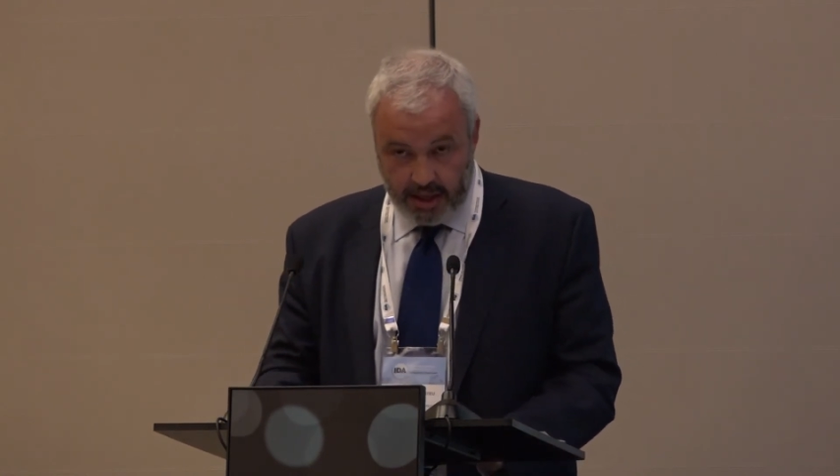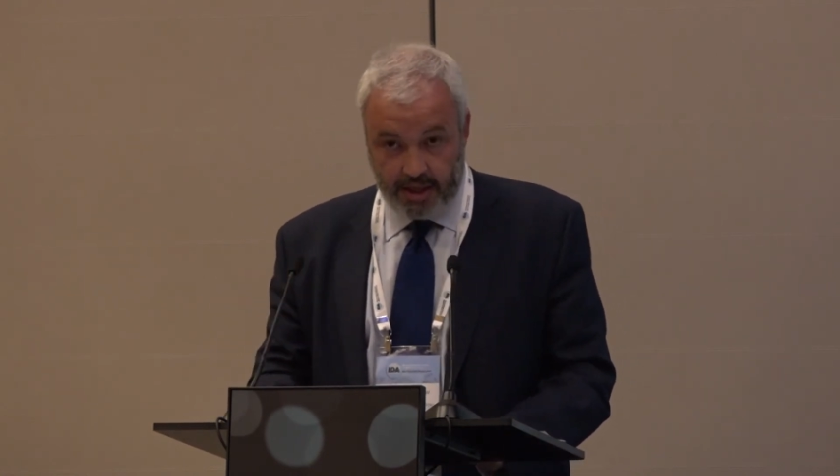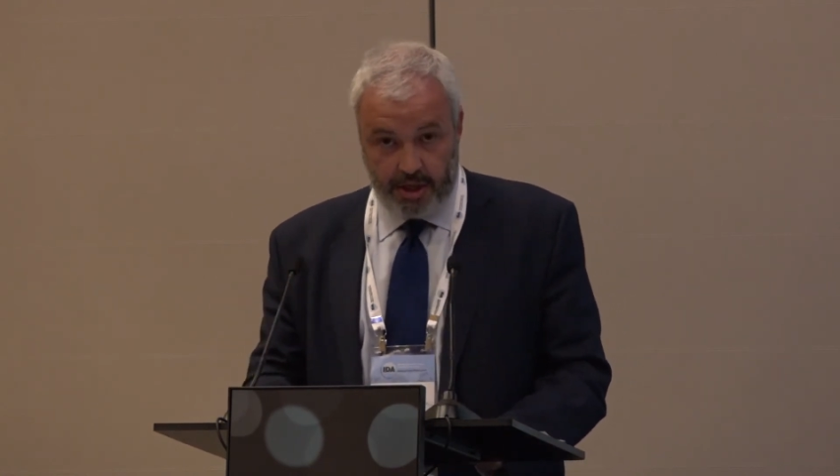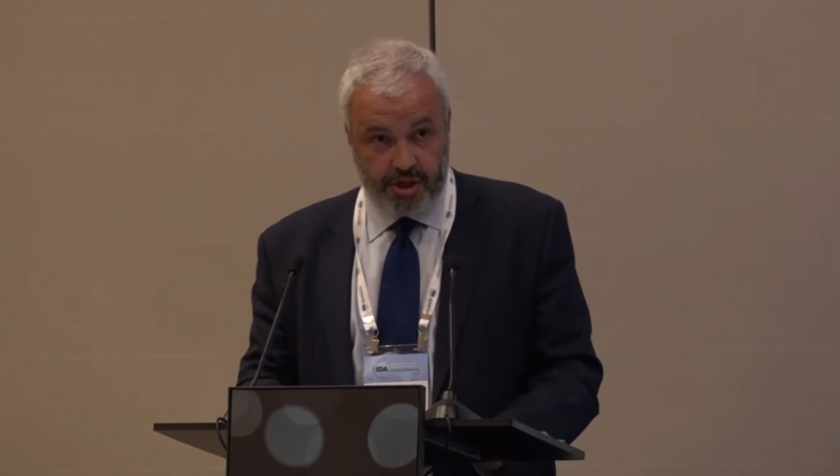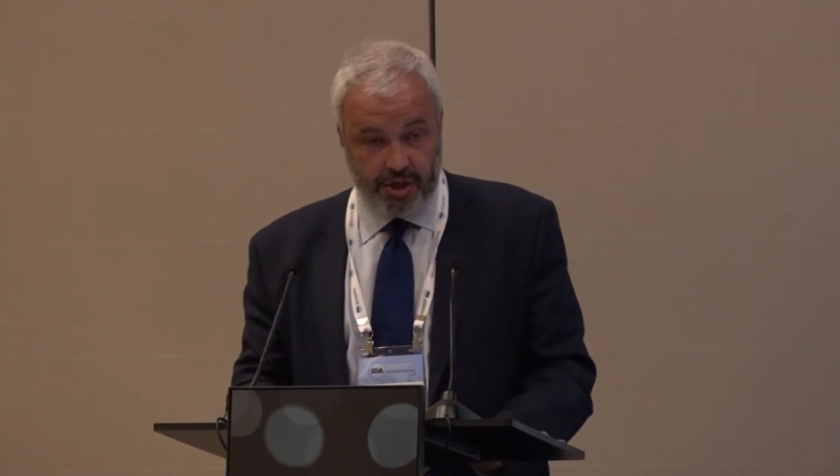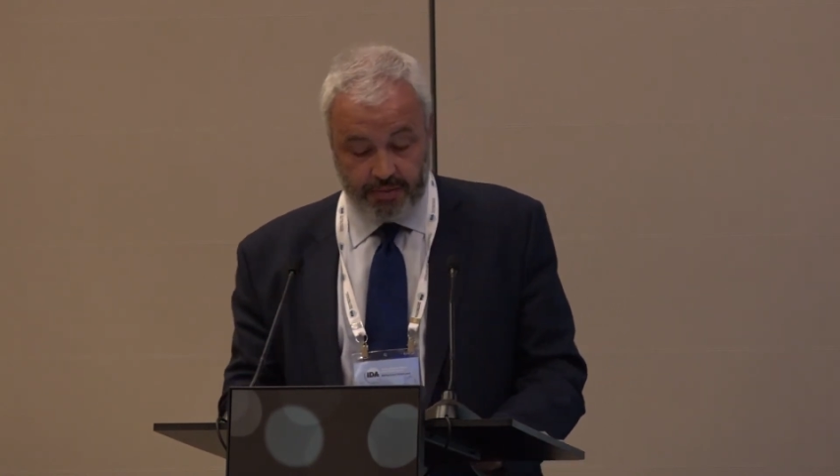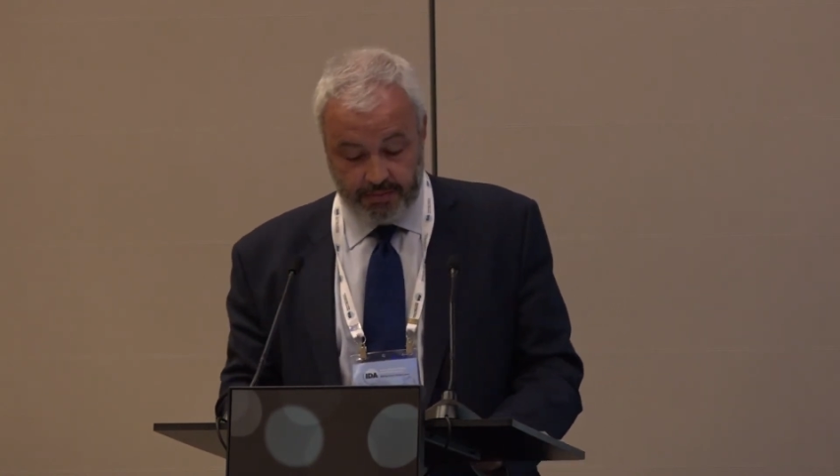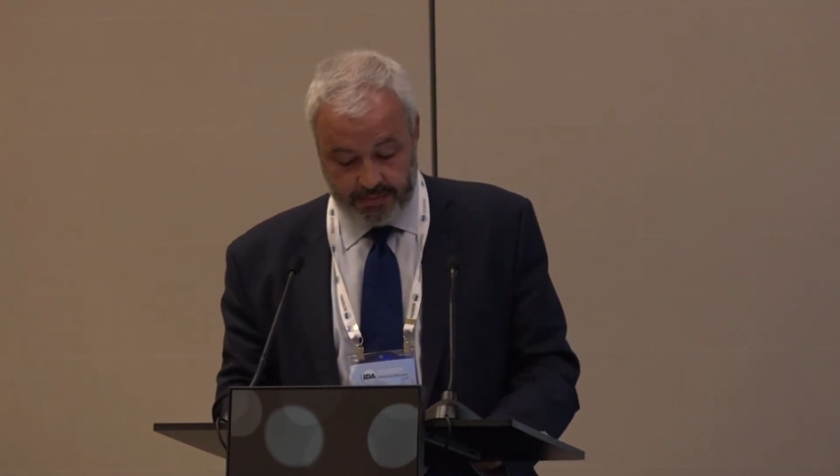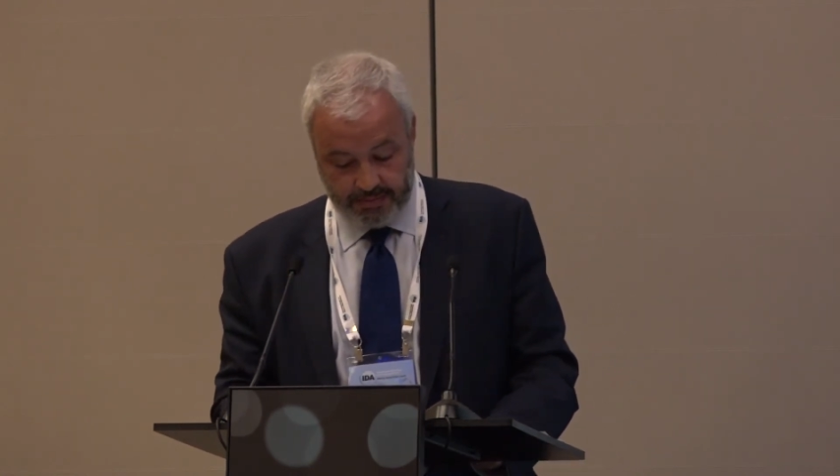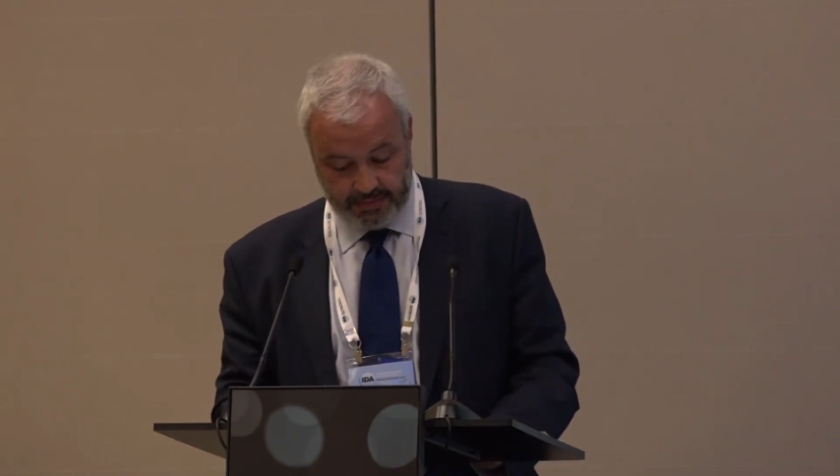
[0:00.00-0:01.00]
In
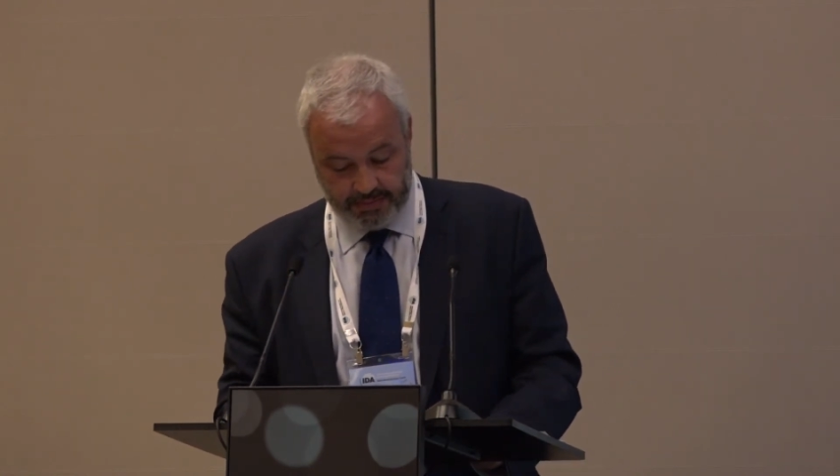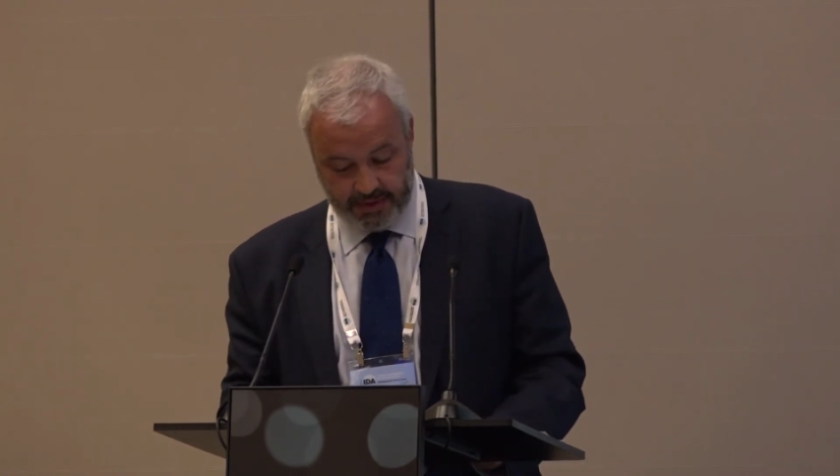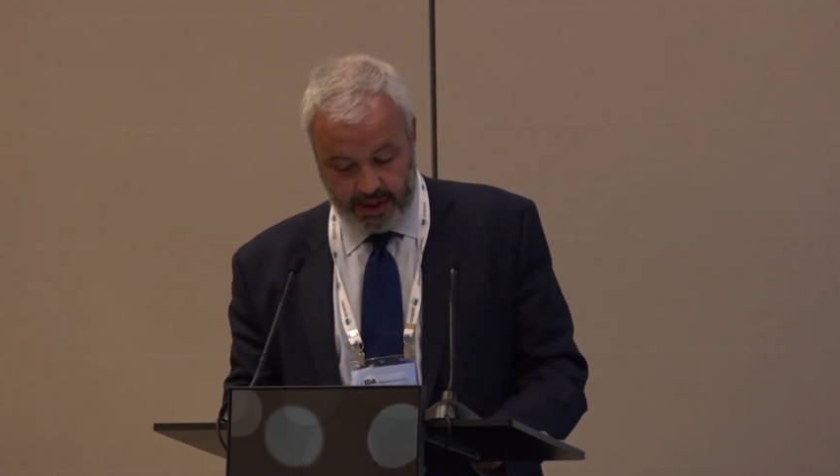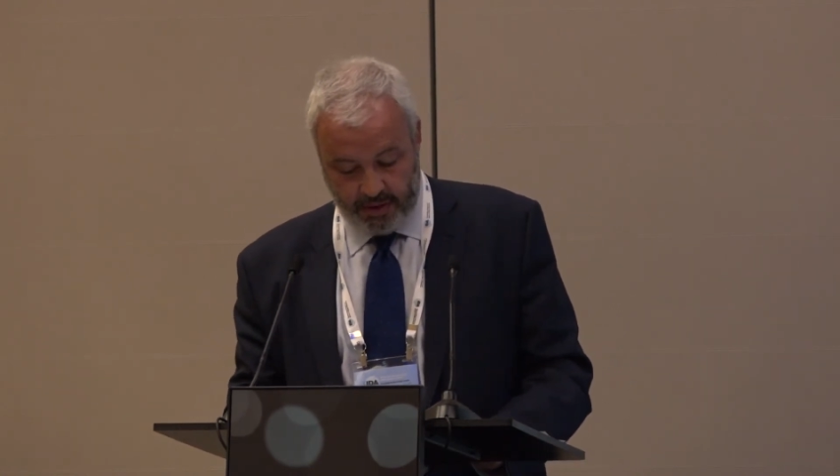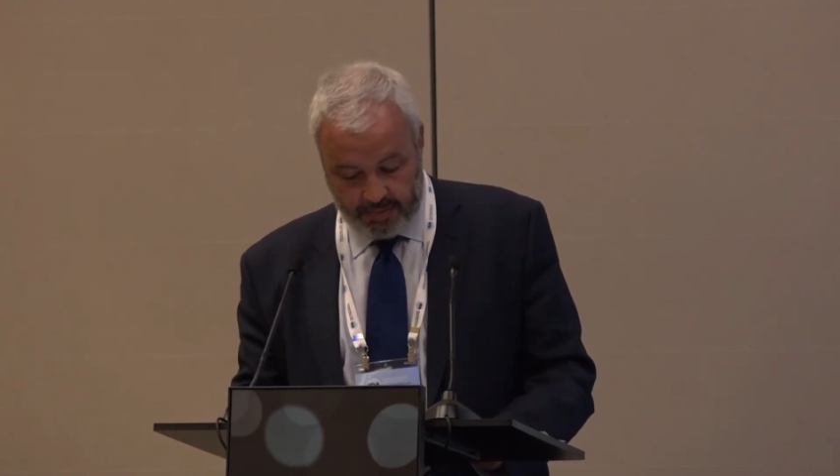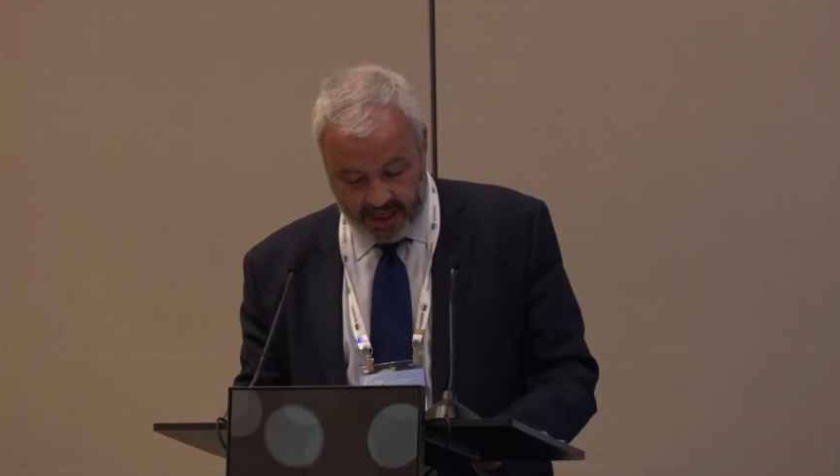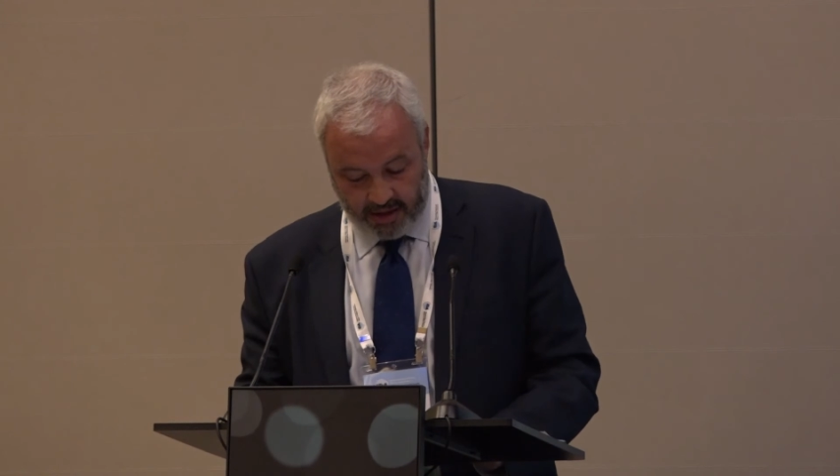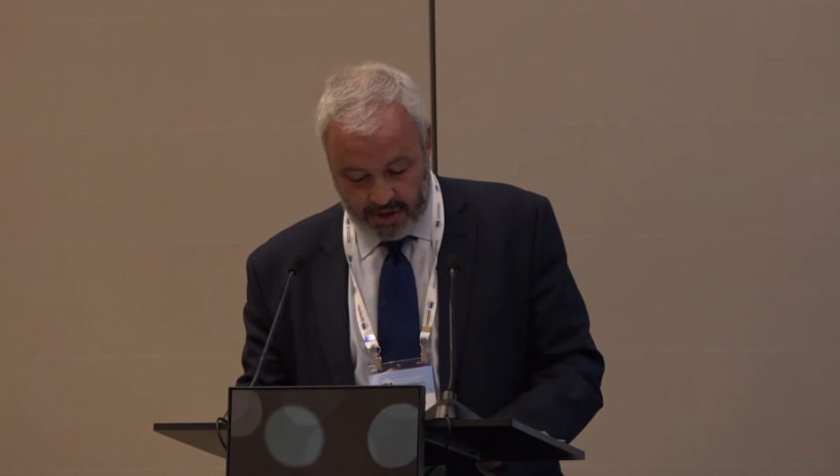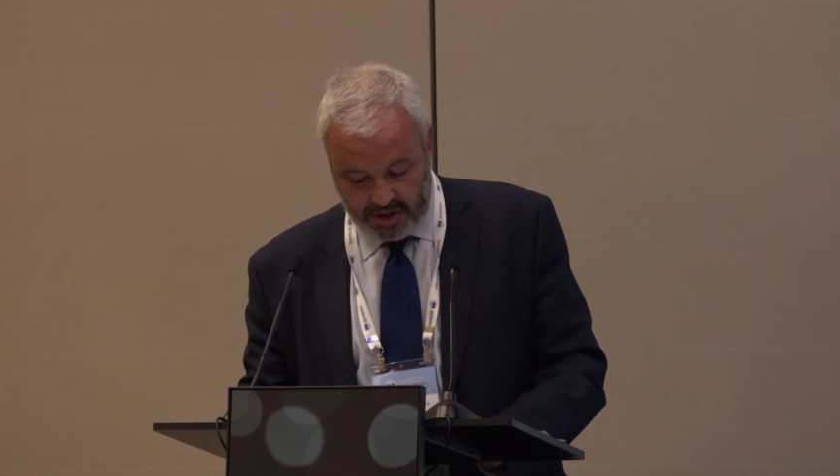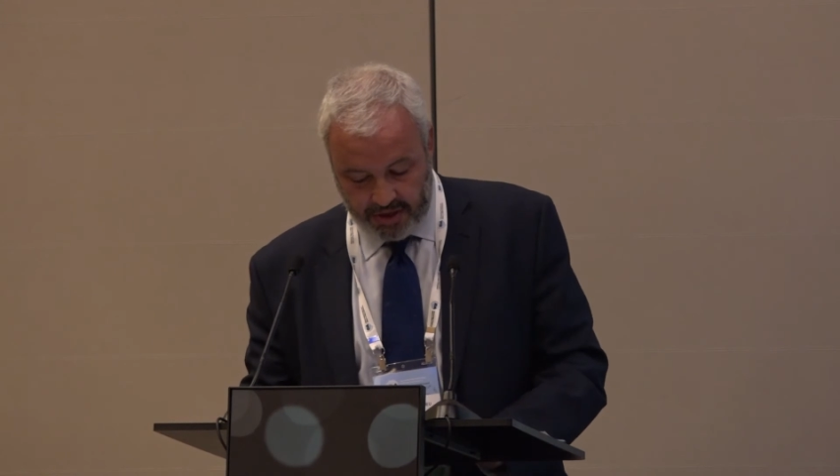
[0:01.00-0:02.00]
addition, the European
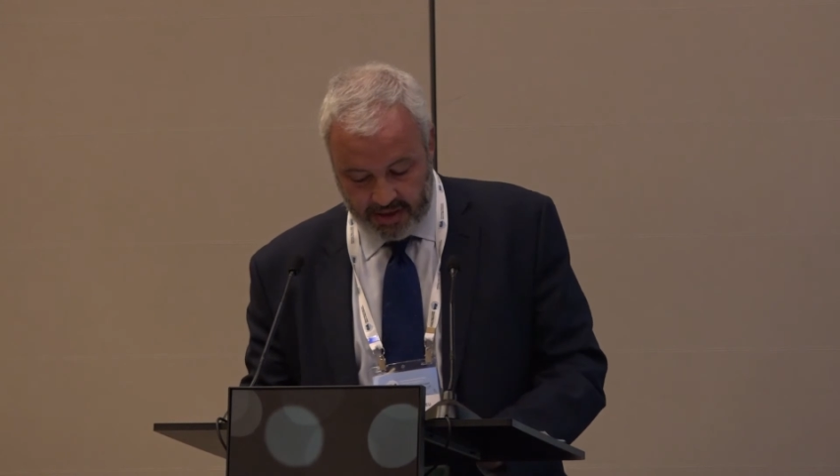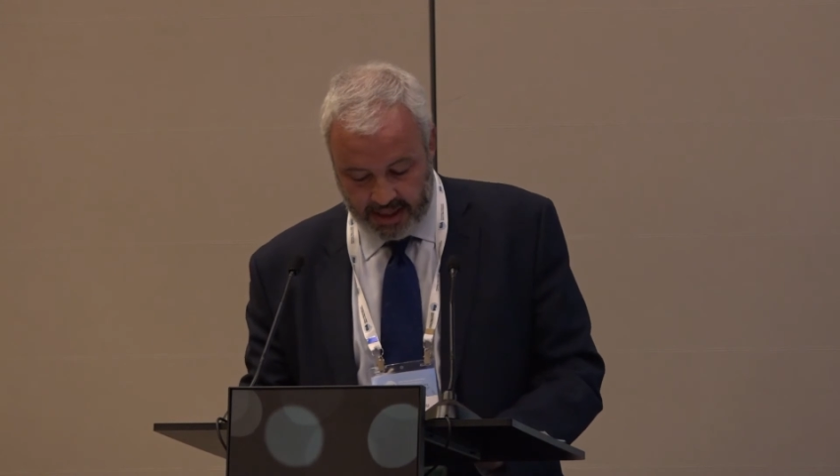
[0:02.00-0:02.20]
Commission